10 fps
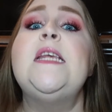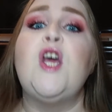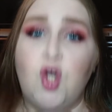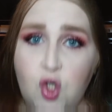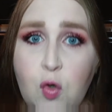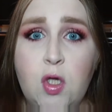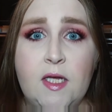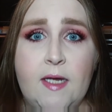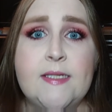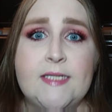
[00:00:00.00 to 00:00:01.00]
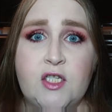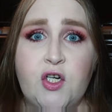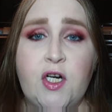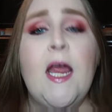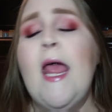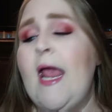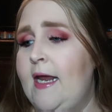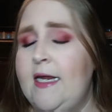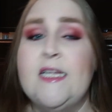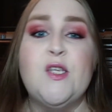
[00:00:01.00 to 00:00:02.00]
Google it, sister, and
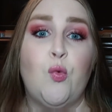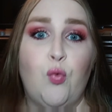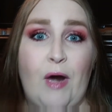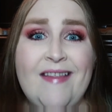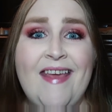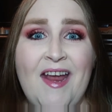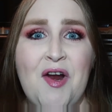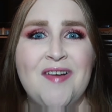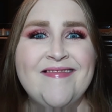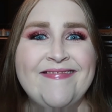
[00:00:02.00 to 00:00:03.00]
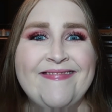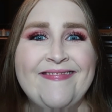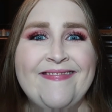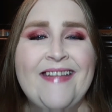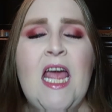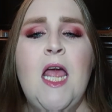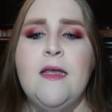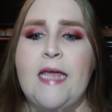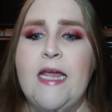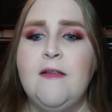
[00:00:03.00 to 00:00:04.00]
it's right there.
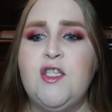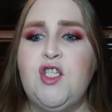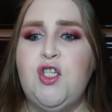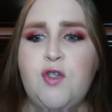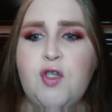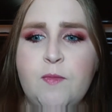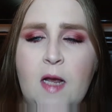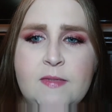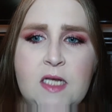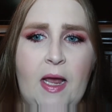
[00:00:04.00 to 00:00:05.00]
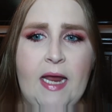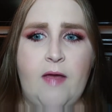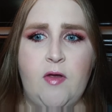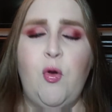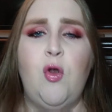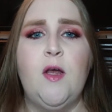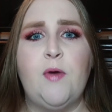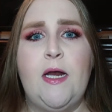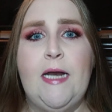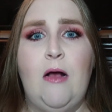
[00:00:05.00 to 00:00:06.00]
Jaclyn's YouTube comes up. I have it pulled up
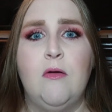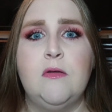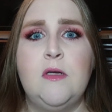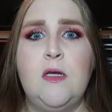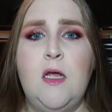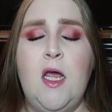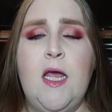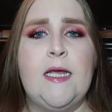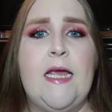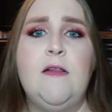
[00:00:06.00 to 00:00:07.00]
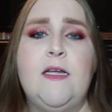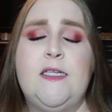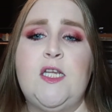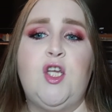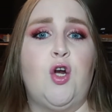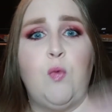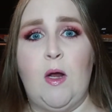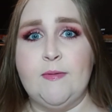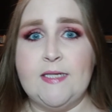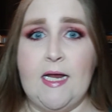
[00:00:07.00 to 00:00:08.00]
right now. Jaclyn's, her
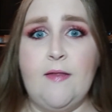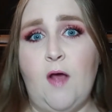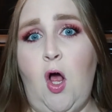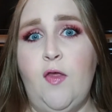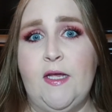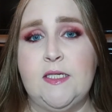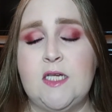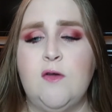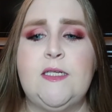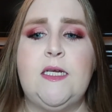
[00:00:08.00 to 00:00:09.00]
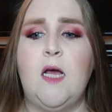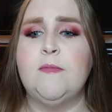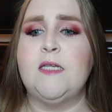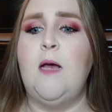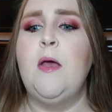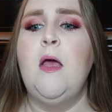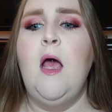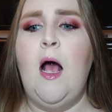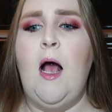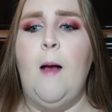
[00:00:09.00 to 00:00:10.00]
website, the All Things Koze, comes up.
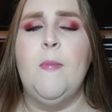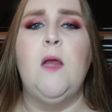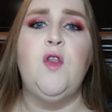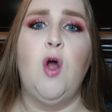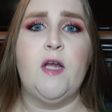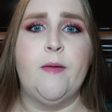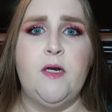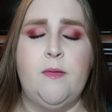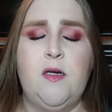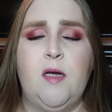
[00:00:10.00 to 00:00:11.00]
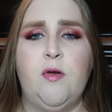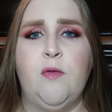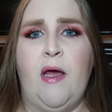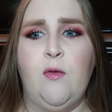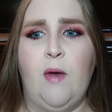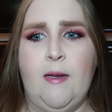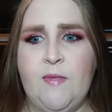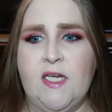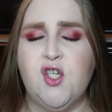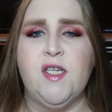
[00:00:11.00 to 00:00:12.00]
No www, by the way.
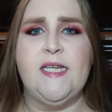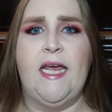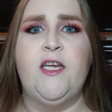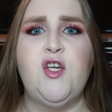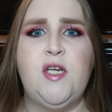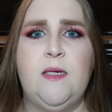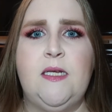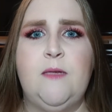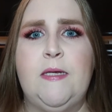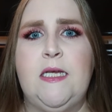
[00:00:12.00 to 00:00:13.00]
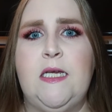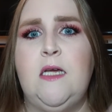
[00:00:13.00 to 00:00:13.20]
It's just http,